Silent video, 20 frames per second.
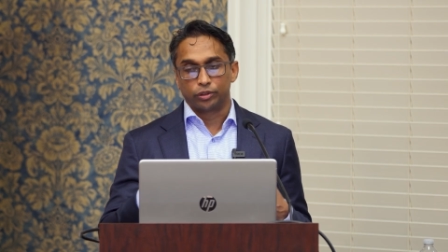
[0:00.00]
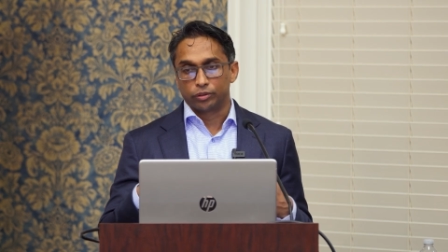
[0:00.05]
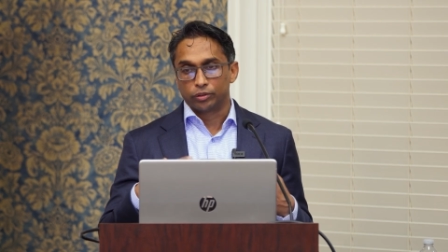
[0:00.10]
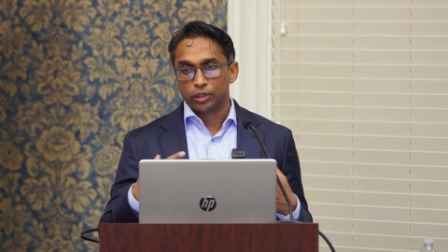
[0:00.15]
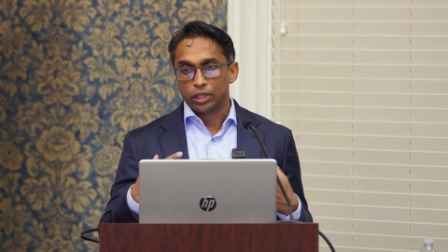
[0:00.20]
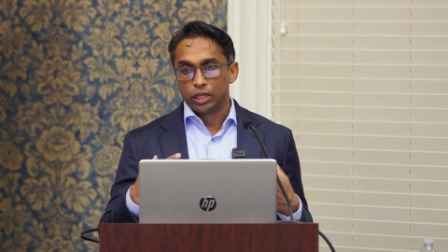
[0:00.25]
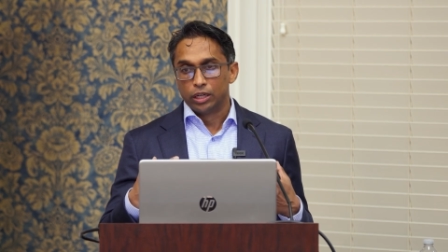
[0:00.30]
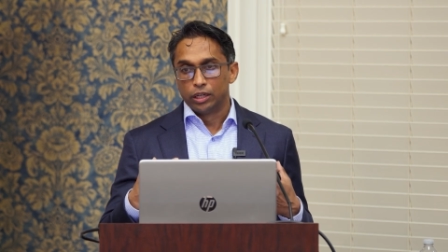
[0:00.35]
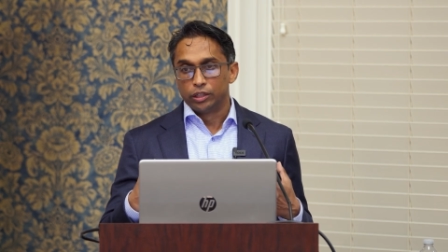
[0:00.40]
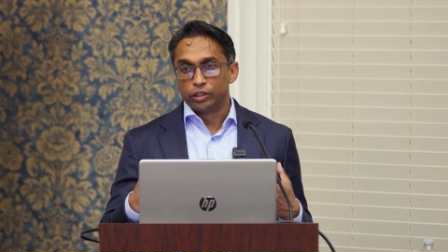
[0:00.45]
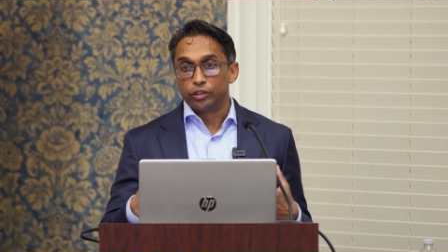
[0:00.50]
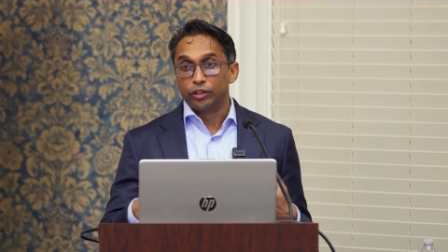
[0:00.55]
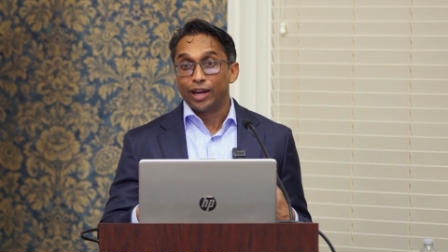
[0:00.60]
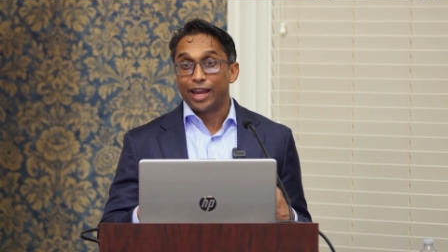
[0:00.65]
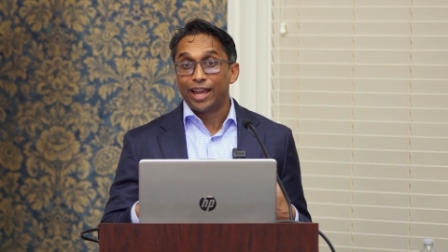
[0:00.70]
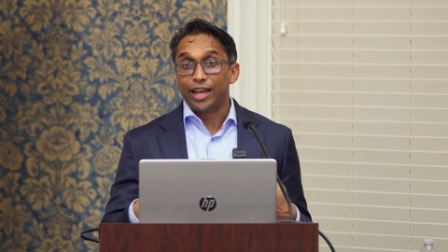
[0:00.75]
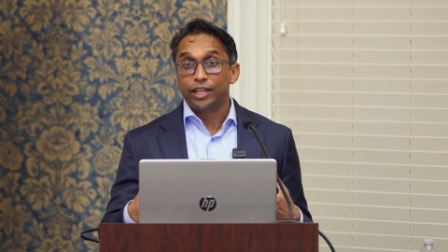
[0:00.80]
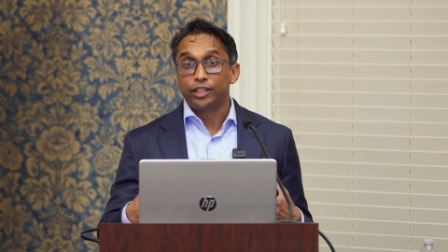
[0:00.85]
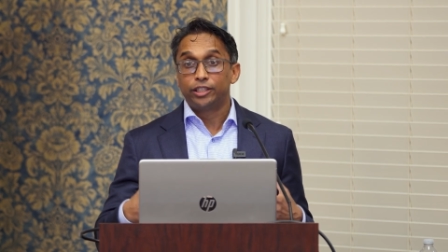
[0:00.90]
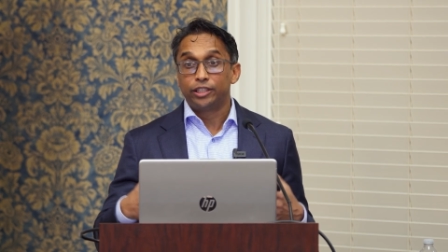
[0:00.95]
your
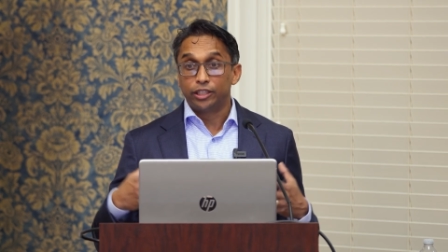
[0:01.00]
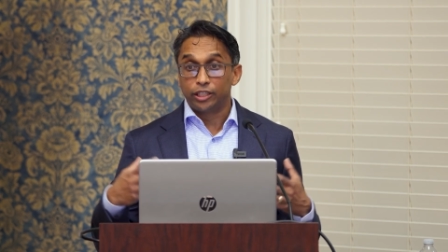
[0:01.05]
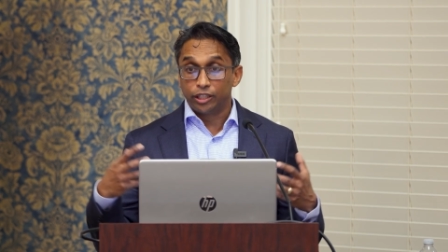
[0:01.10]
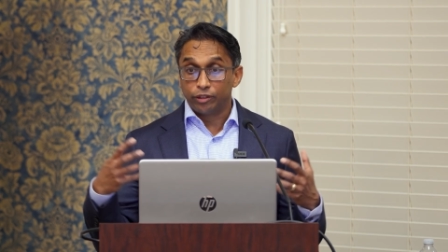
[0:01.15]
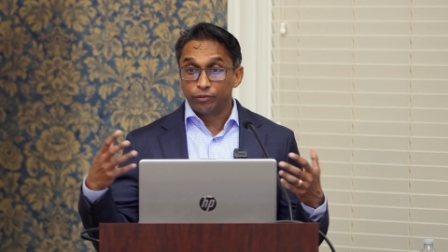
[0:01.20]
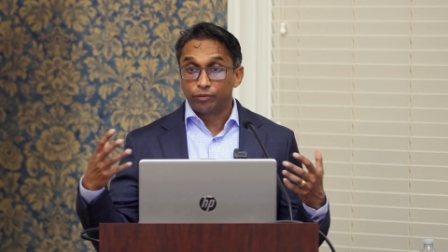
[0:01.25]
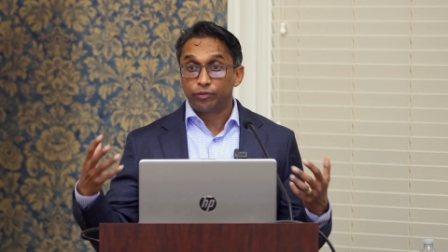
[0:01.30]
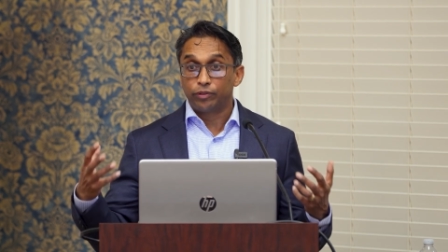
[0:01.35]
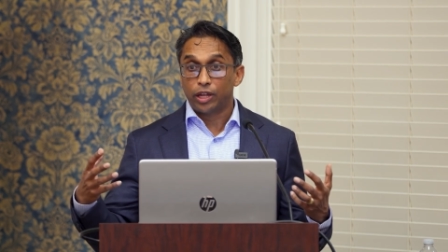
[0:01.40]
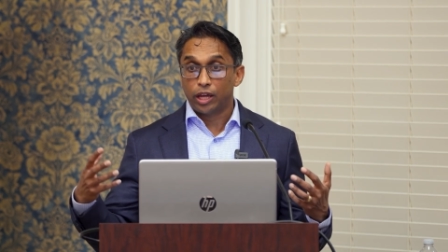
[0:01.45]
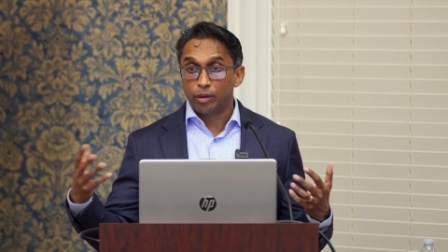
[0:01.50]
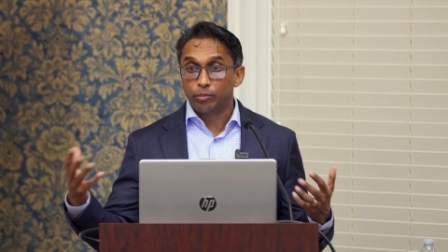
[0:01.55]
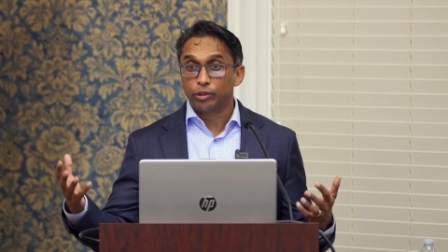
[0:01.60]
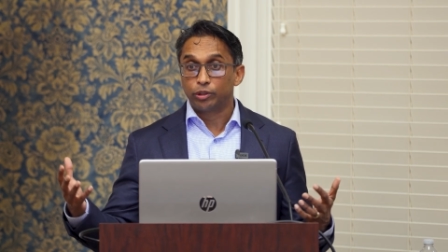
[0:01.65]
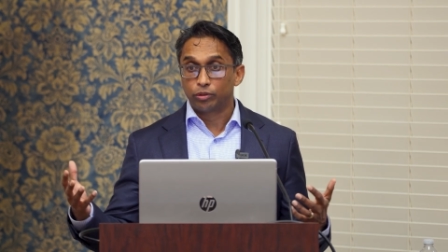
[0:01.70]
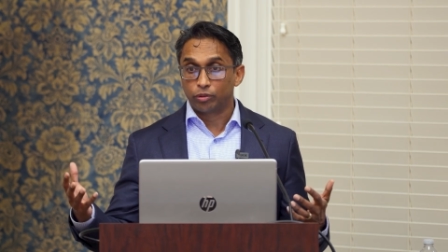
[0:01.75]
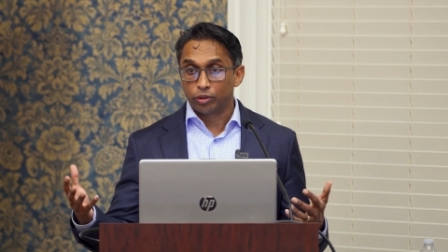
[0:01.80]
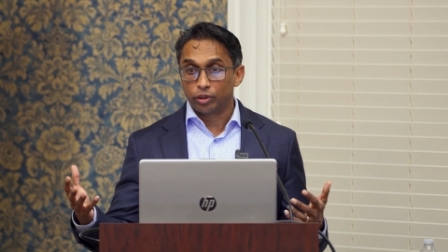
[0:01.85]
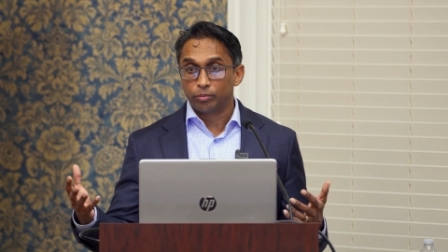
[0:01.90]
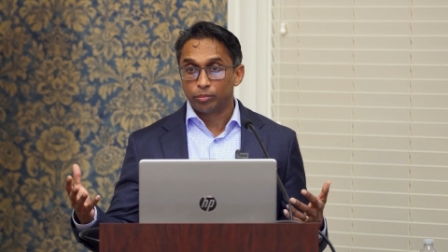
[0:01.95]

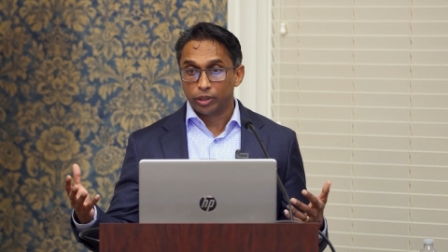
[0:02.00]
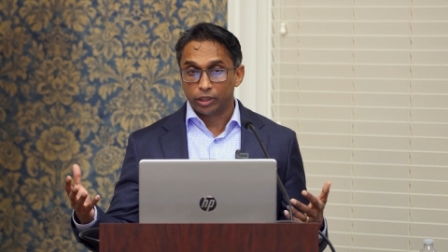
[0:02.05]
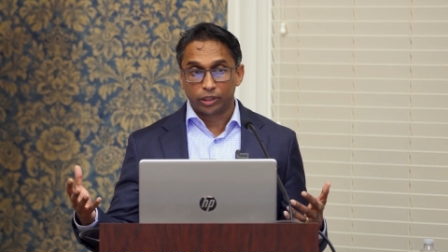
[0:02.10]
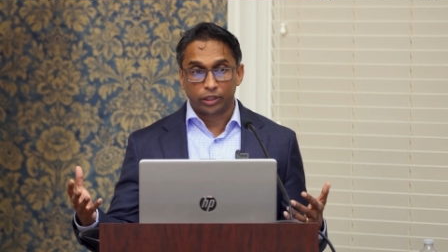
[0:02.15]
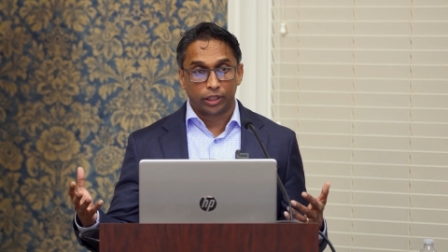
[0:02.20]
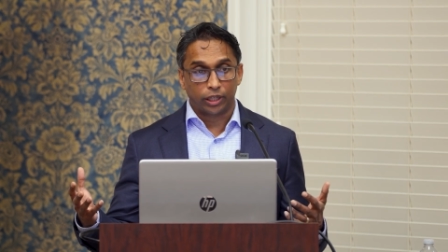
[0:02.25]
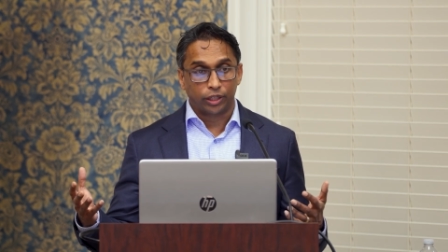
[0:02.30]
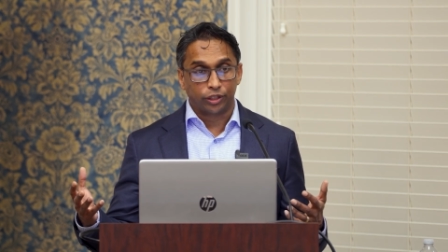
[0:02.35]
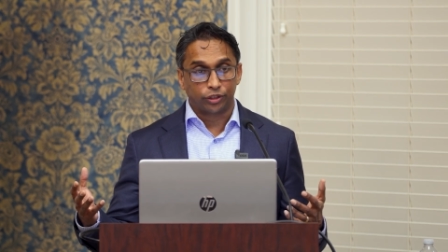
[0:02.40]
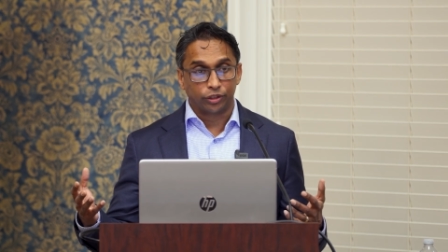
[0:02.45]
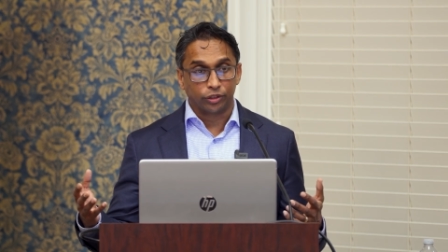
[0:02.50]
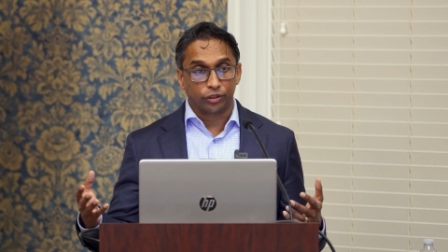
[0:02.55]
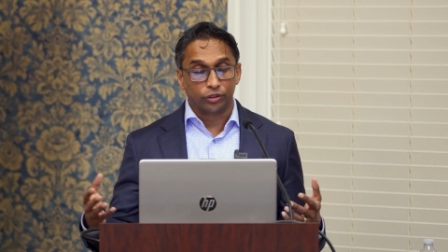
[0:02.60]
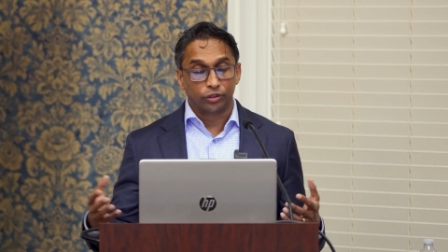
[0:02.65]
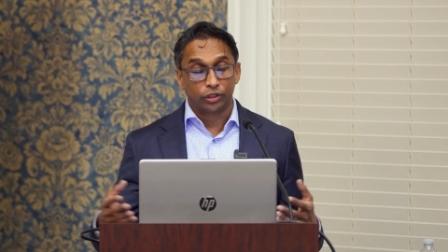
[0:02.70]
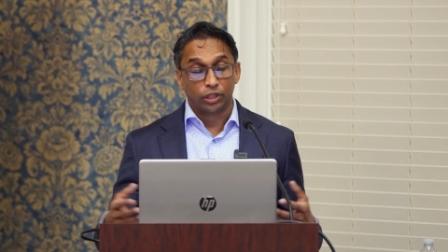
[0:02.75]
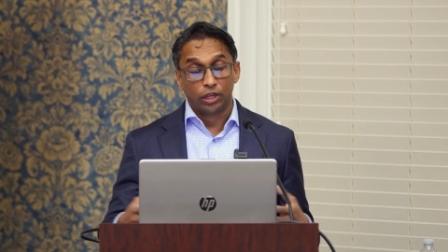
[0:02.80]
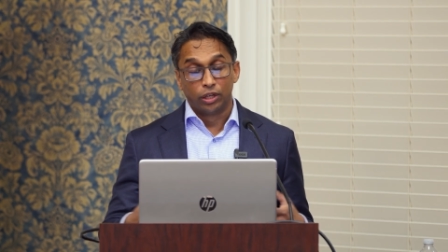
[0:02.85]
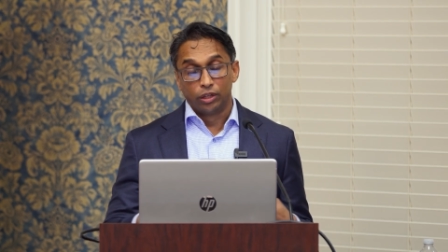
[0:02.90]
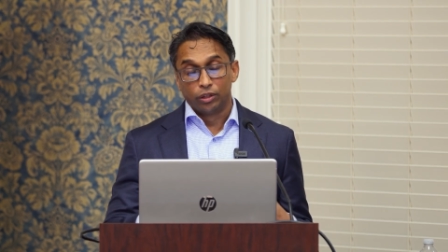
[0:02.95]
anti-inflammatory medications,